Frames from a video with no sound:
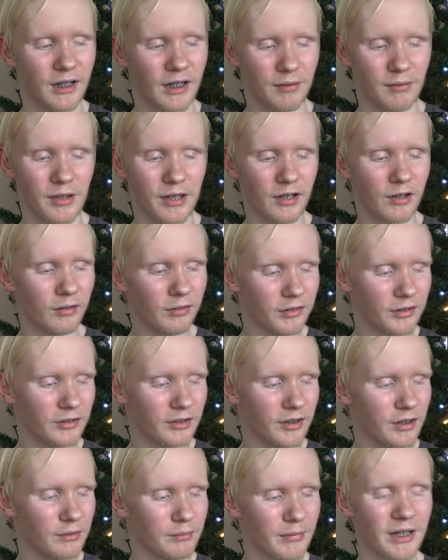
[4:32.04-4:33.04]
They also
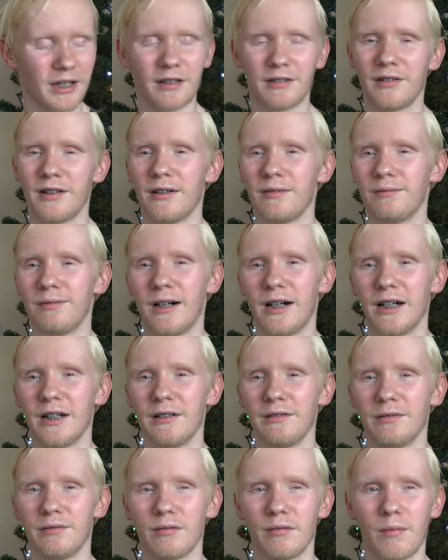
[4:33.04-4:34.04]
did make a
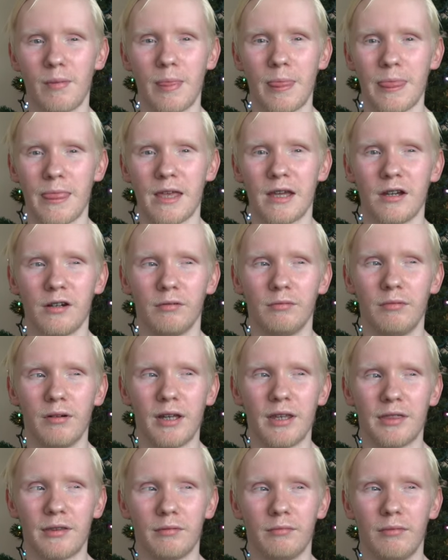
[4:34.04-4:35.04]
75
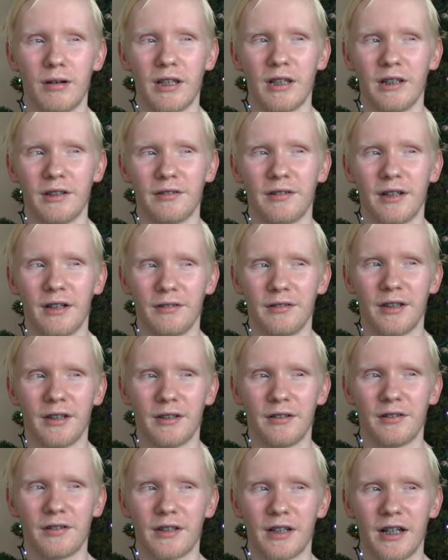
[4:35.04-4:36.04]
with winglets out in
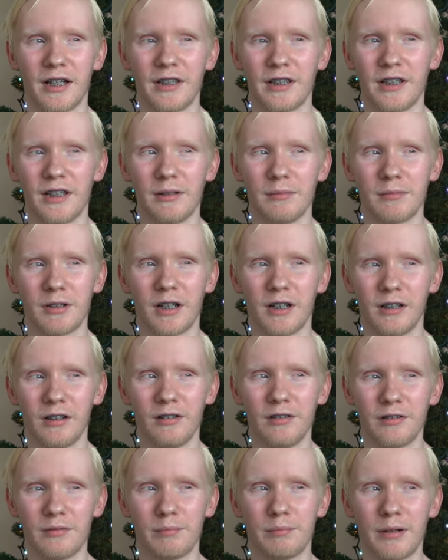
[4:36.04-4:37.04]
the Sky Team
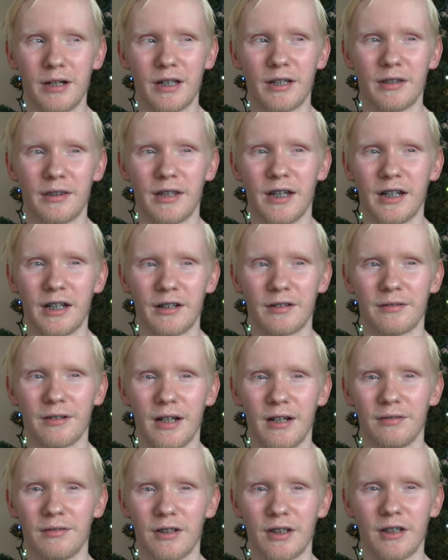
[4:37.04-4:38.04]
colors, but that
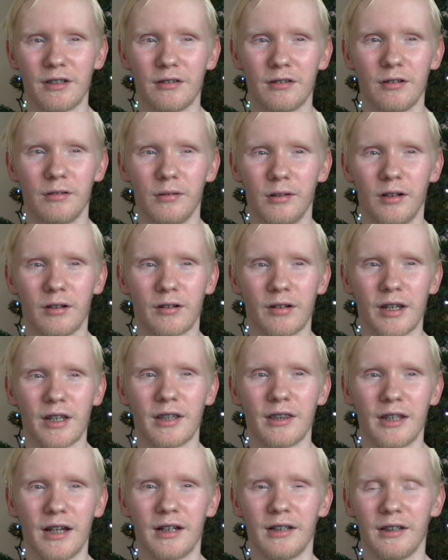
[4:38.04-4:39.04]
aircraft is no longer
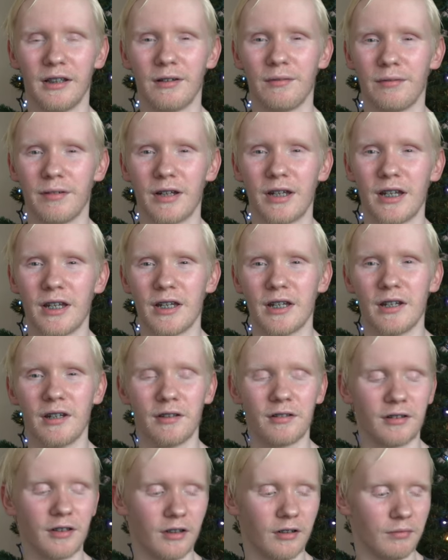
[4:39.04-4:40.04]
in that livery.
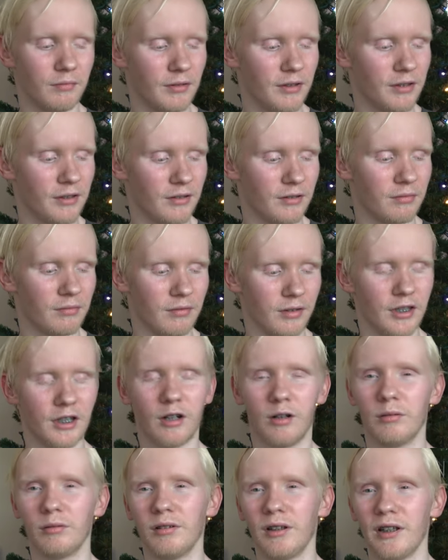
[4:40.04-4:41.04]
So this is the
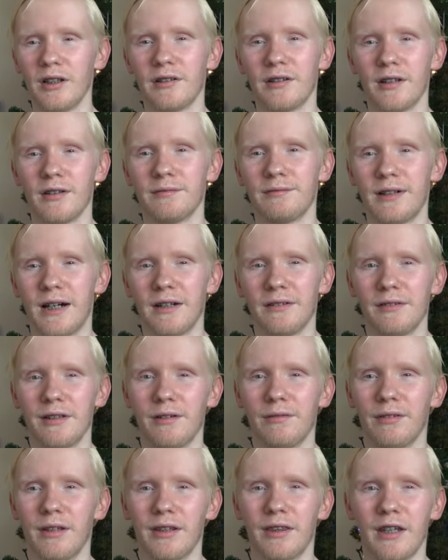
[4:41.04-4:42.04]
only
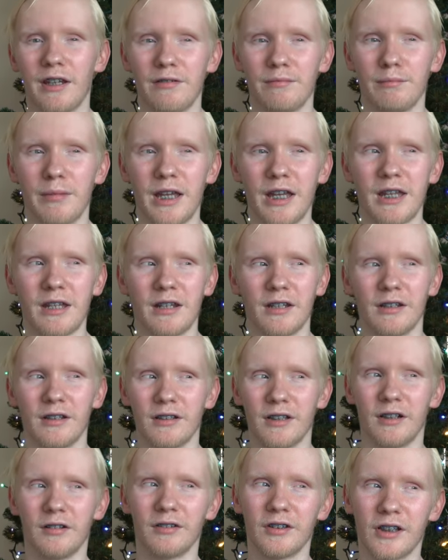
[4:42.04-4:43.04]
757 that they have made in the
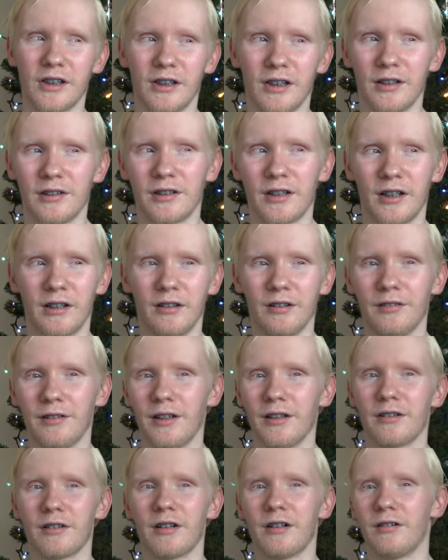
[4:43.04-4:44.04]
Delta Airlines colors
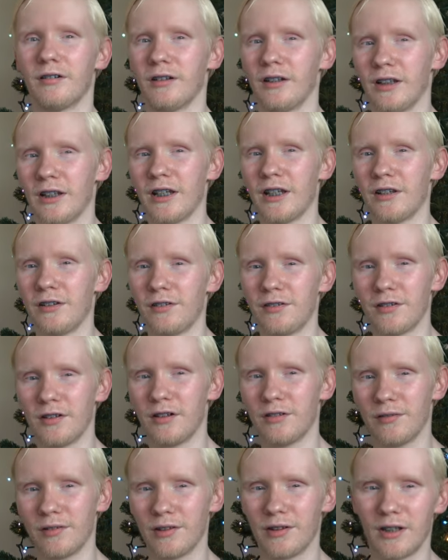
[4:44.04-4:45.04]
that is currently in
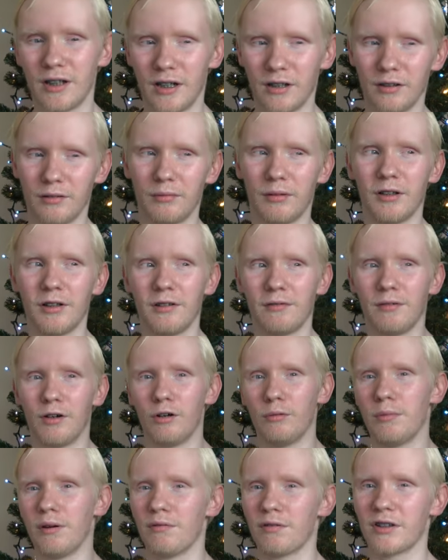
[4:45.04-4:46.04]
service. The other ones have
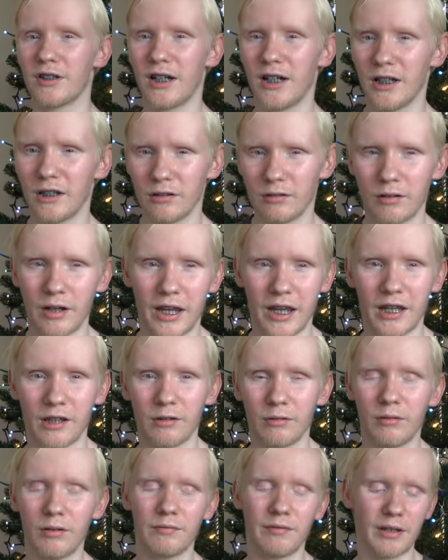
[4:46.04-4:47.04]
all been retired
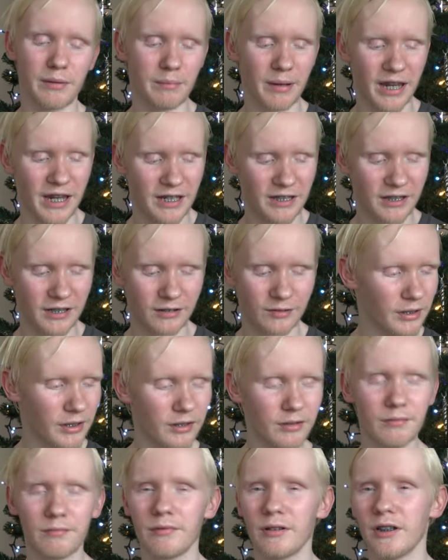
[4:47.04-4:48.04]
and or repainted.
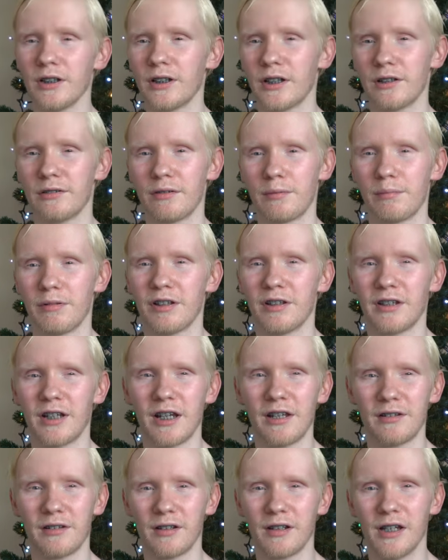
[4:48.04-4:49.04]
It's a really nice
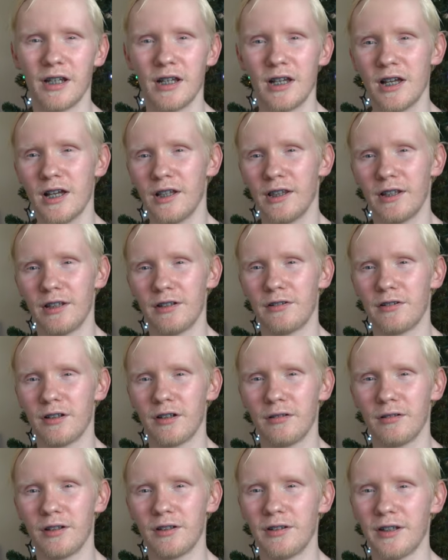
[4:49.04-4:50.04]
representation. They
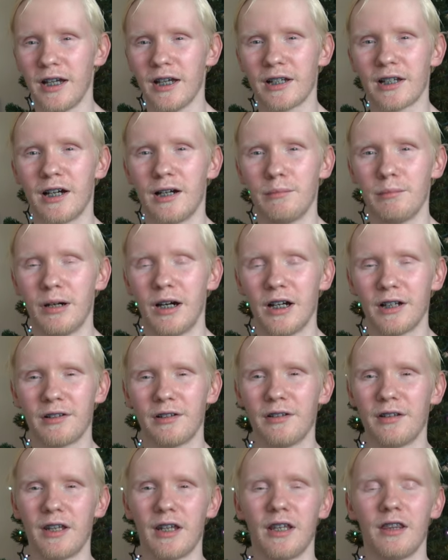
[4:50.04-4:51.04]
sell the SATCOM
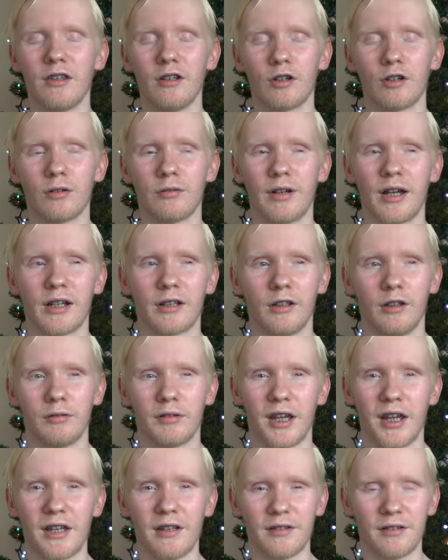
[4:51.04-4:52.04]
boxes in the correct
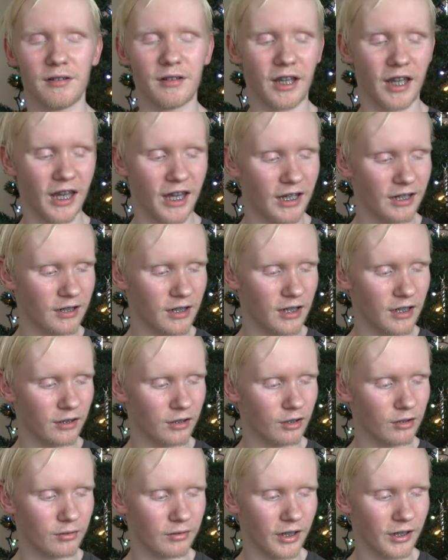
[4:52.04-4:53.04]
locations and in
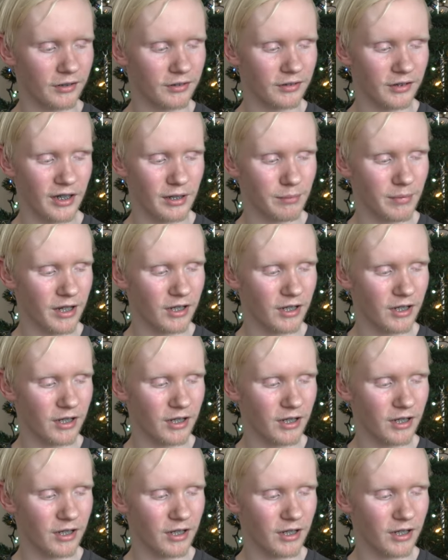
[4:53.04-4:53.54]
the correct shape.